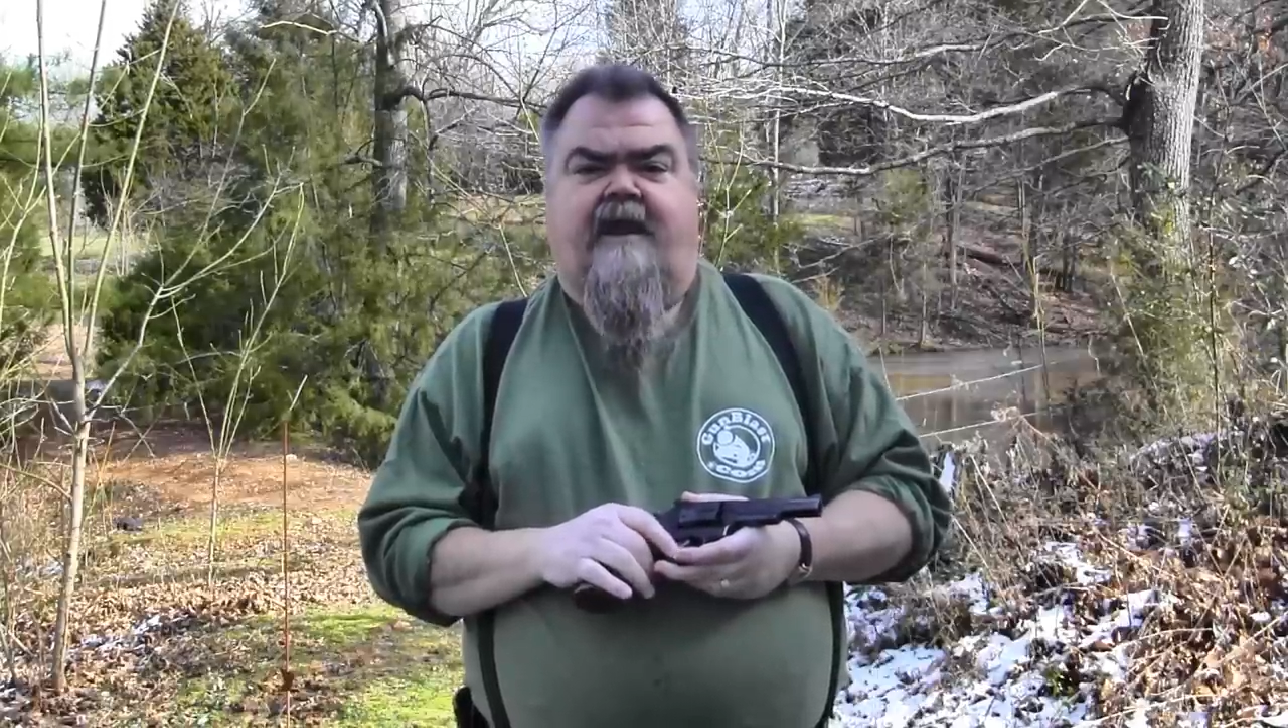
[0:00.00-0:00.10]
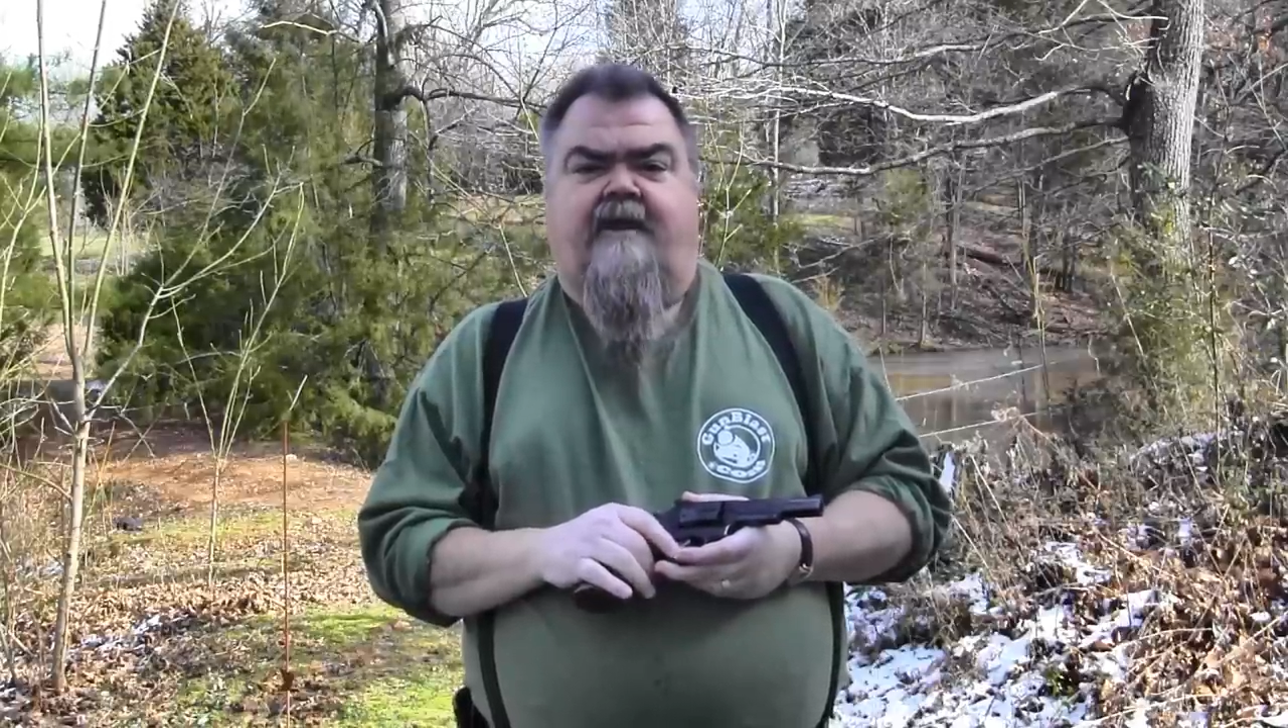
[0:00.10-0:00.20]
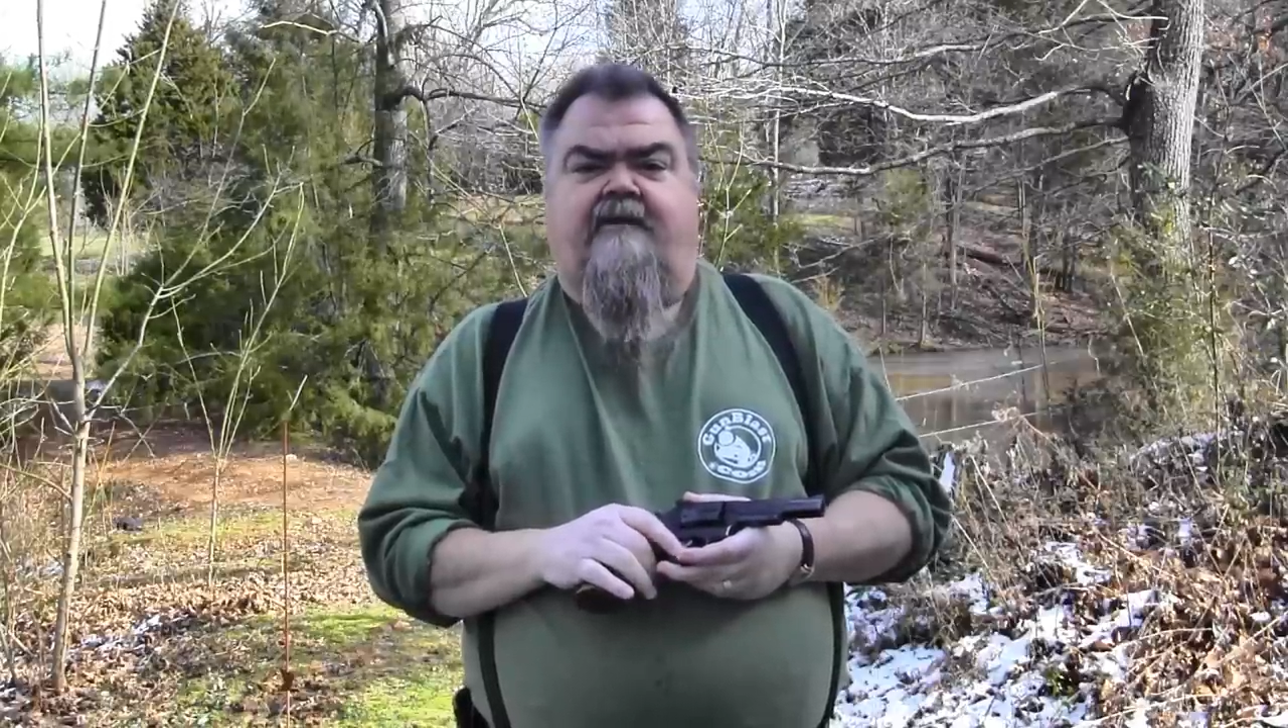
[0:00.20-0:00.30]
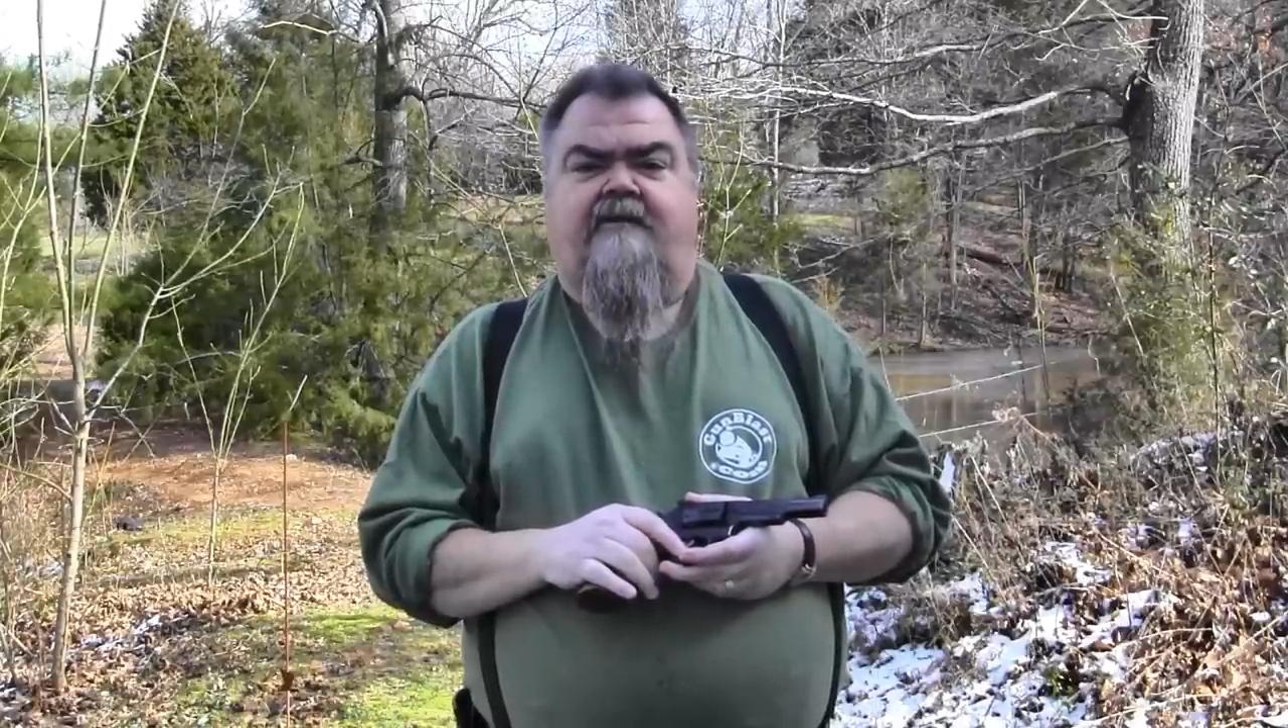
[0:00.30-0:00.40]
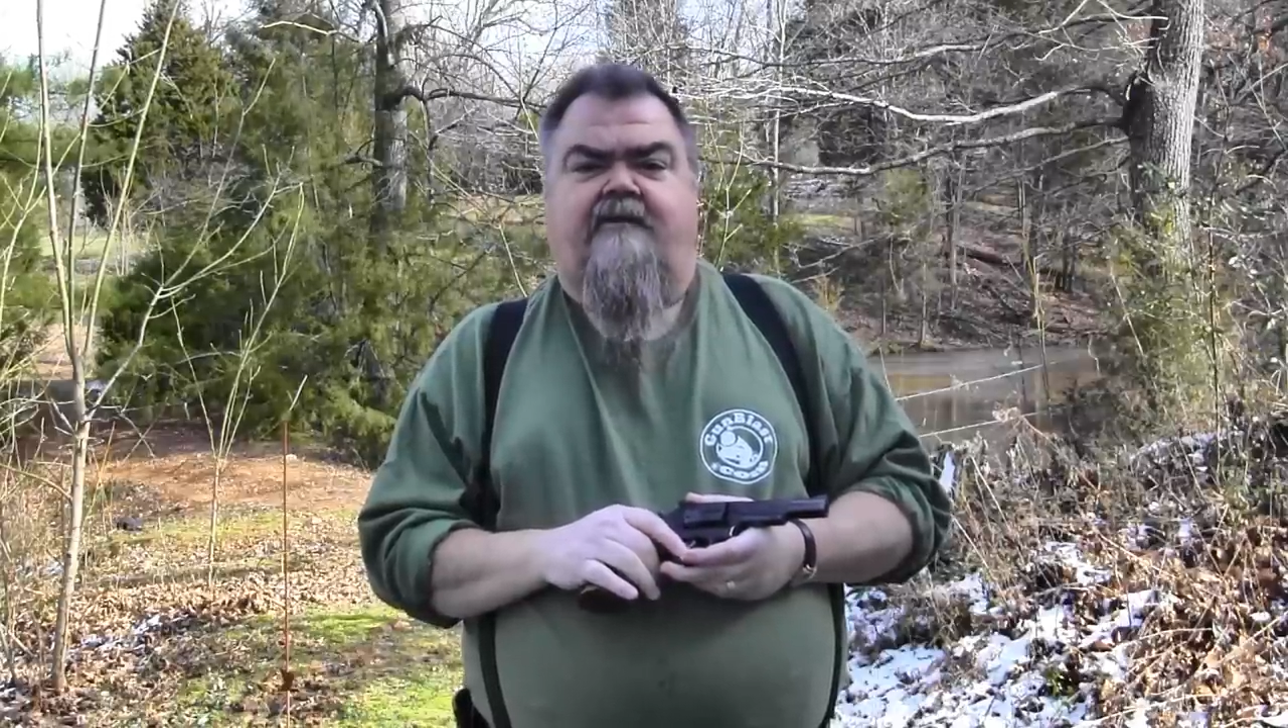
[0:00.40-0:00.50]

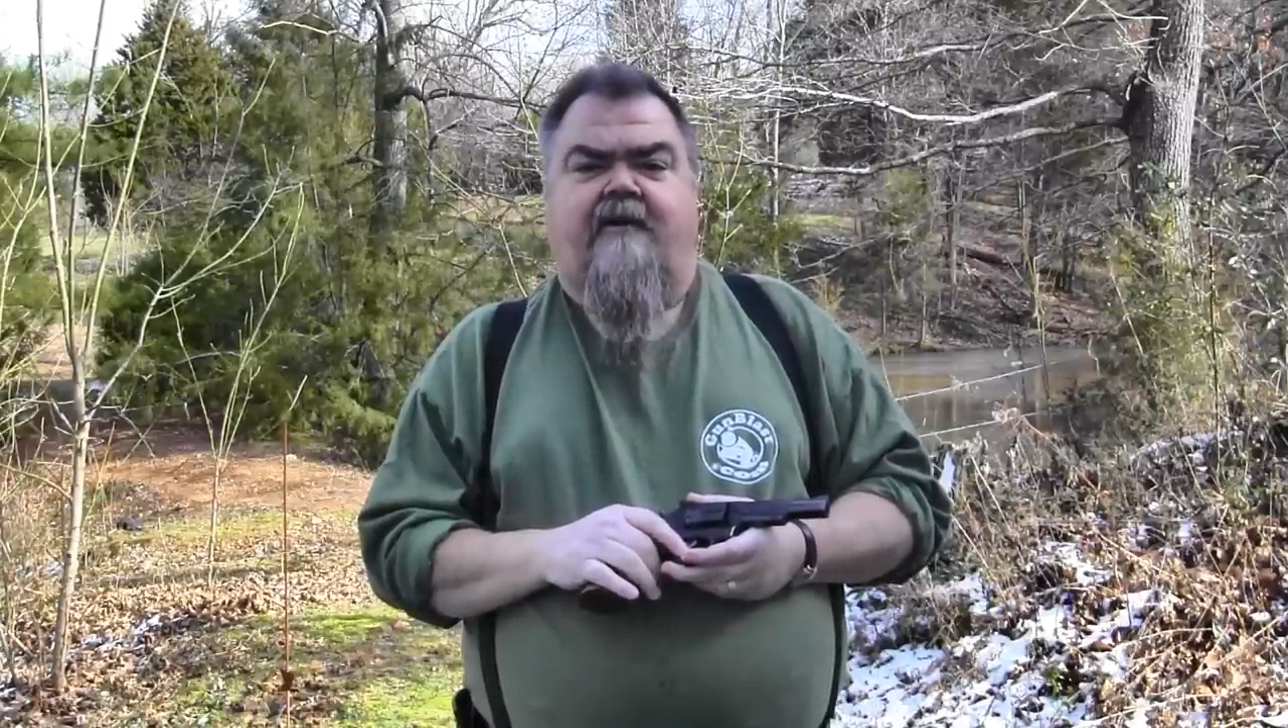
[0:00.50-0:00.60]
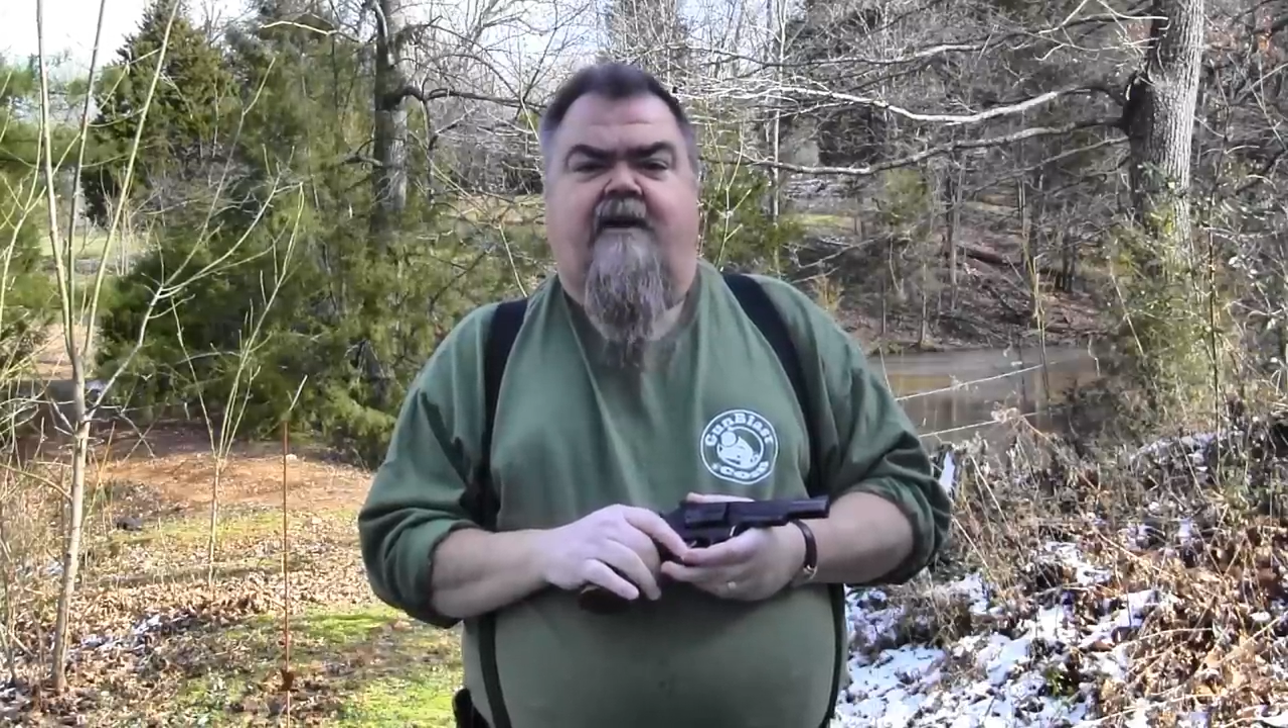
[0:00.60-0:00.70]
taxes and